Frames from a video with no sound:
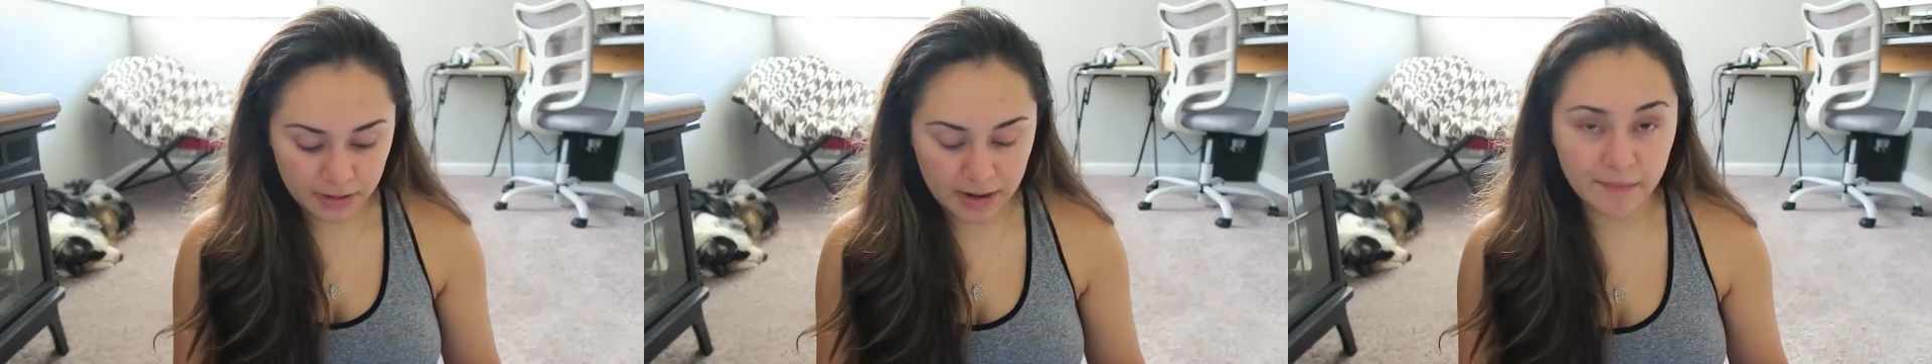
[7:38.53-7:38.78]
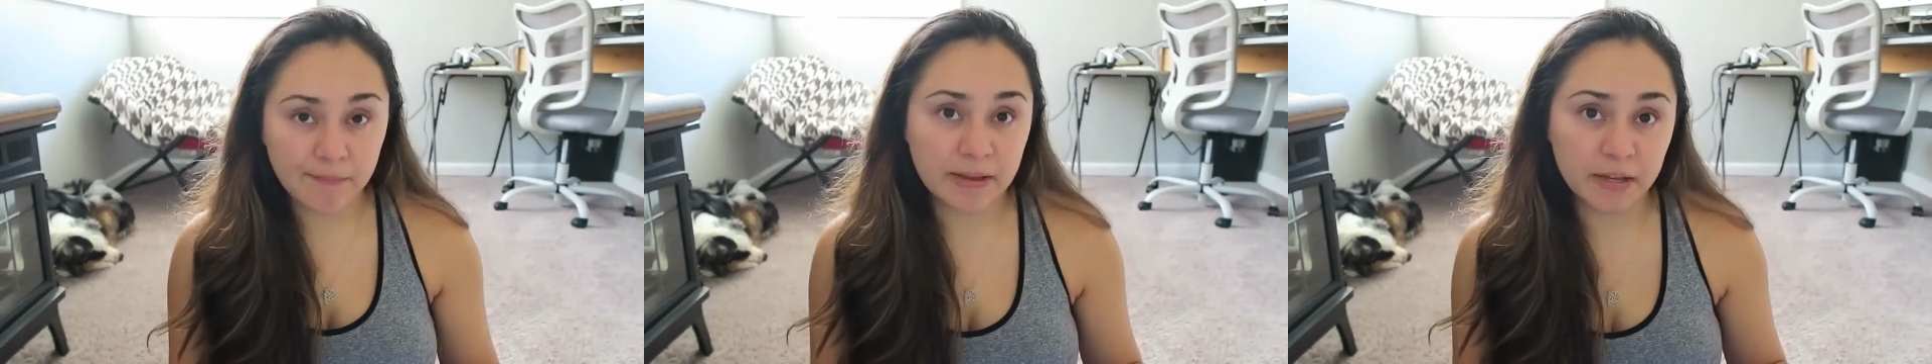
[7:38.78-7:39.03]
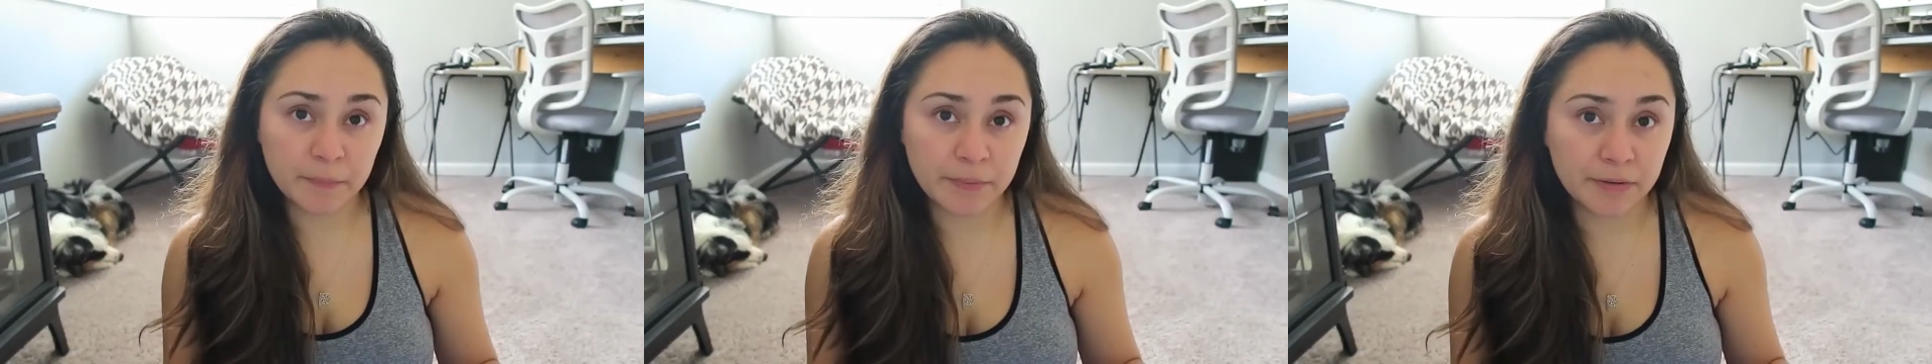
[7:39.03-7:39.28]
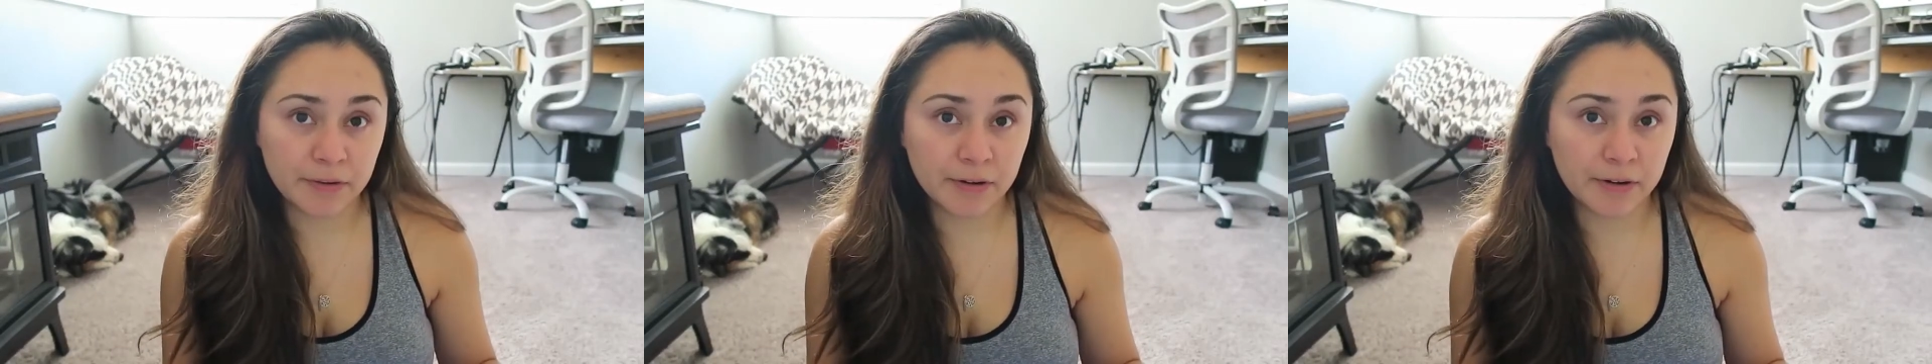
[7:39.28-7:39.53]
I have my
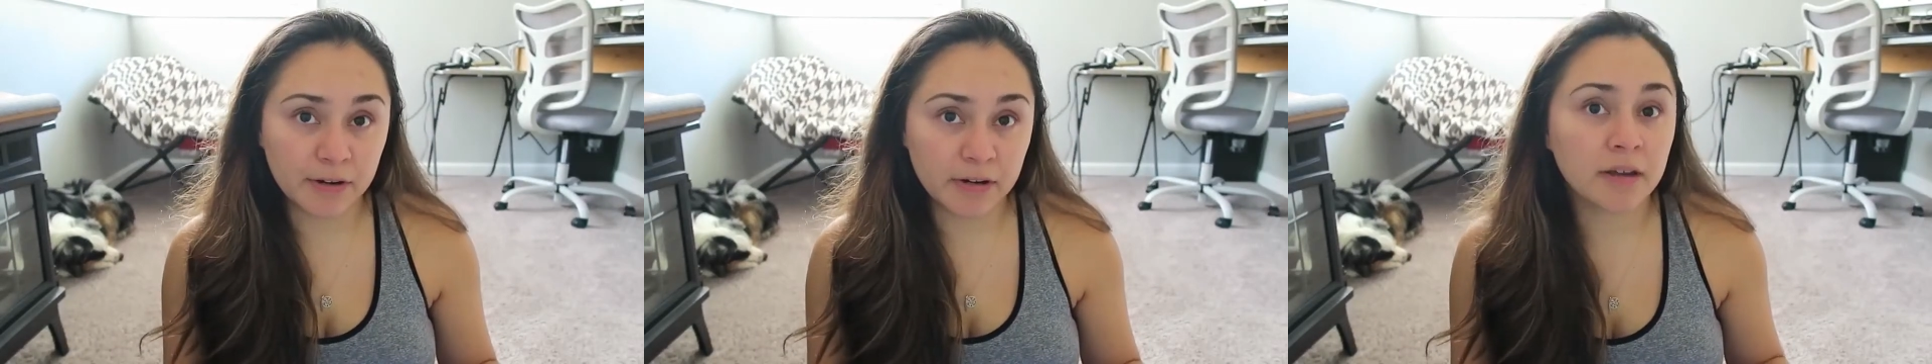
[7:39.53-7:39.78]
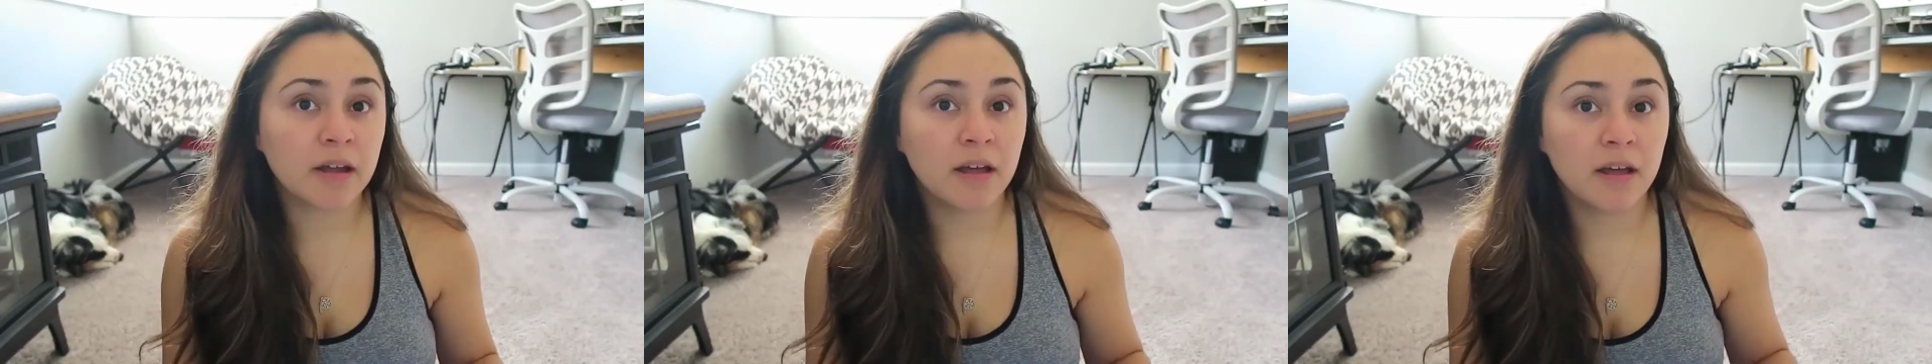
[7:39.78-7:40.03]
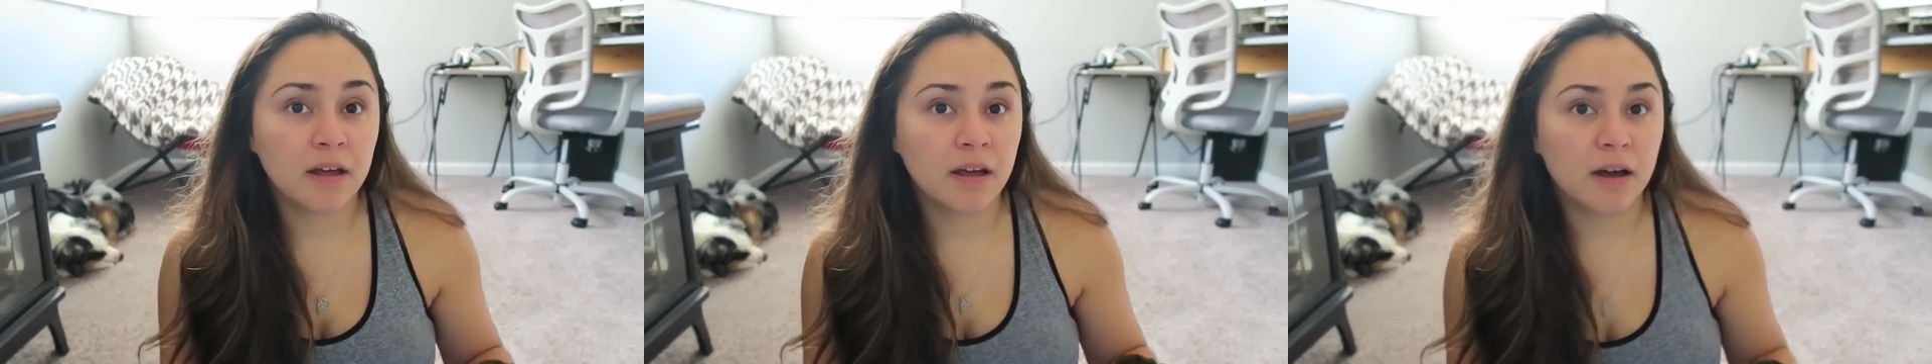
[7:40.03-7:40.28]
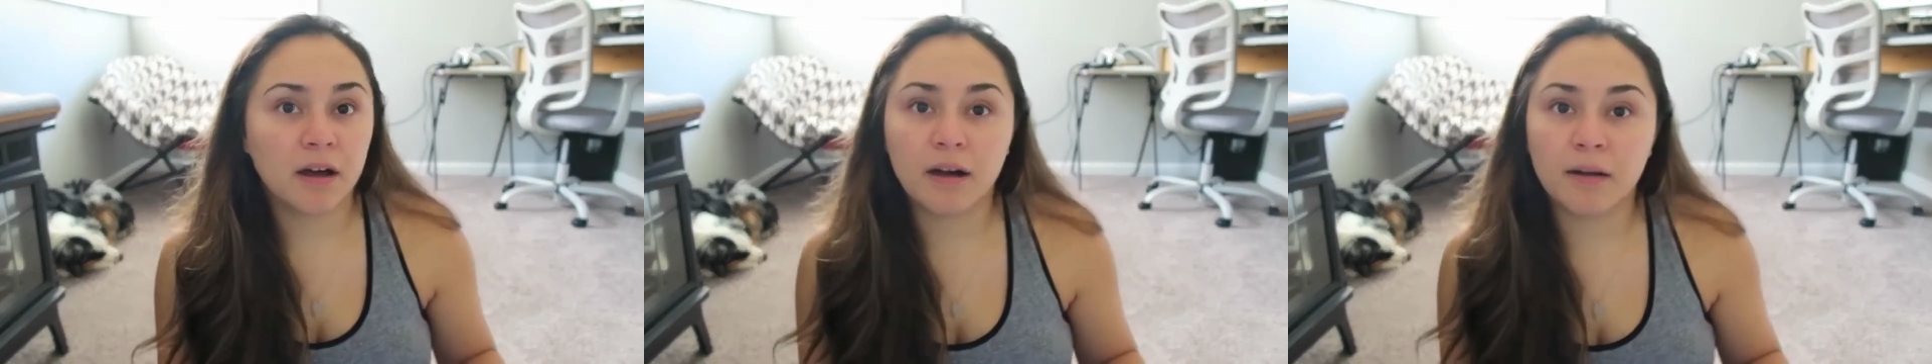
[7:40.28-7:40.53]
computer and
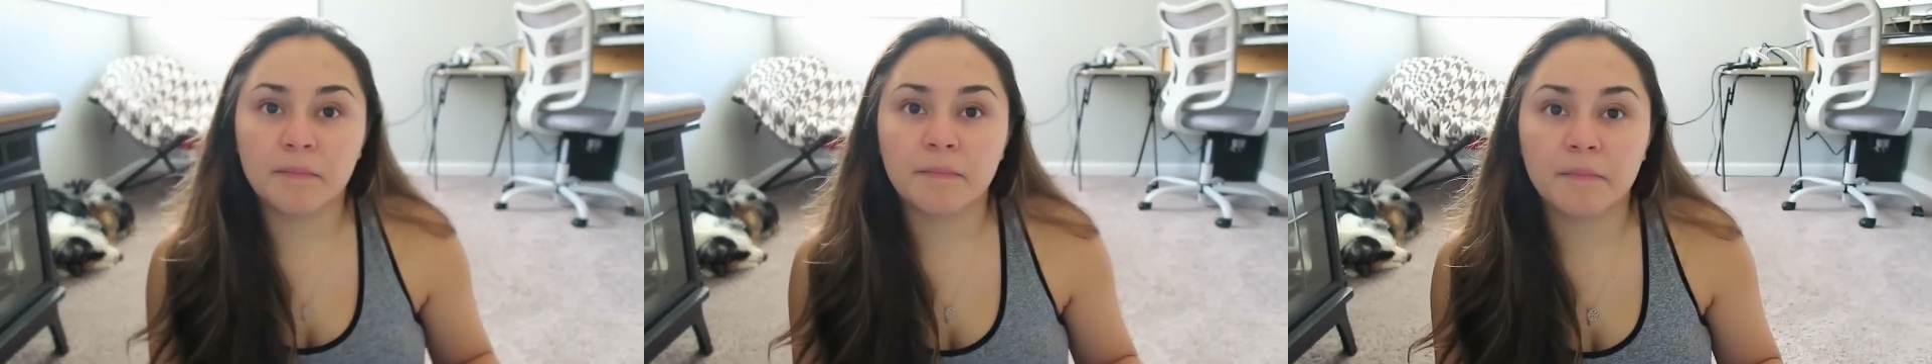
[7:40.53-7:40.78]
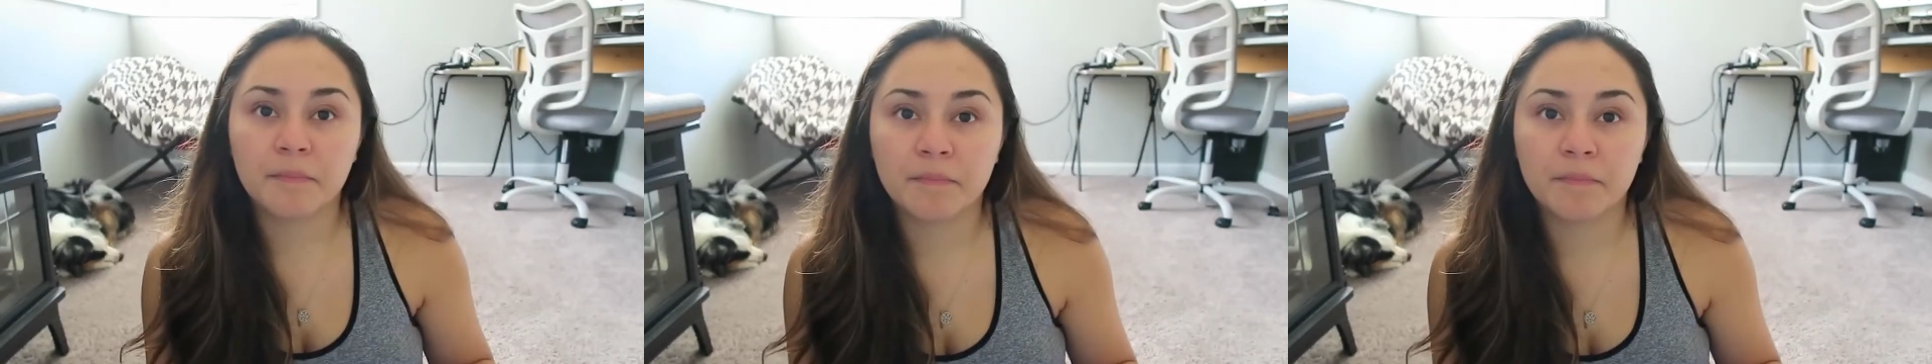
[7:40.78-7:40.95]
um,